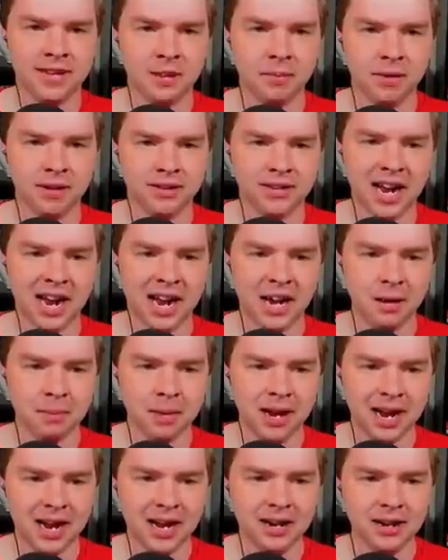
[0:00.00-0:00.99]
Tim the
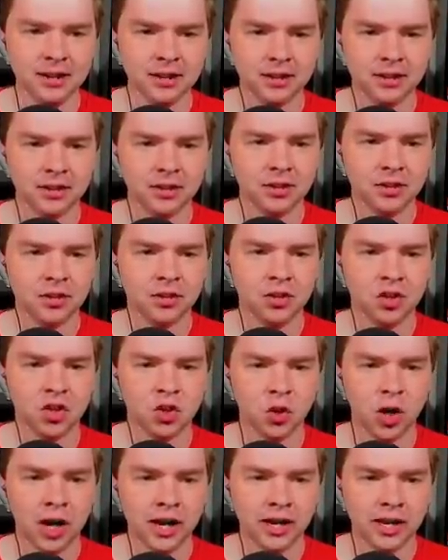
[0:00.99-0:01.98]
Tadman,
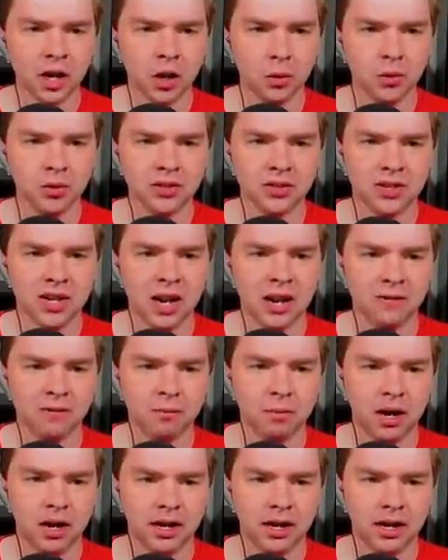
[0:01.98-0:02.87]
strut yo stuff,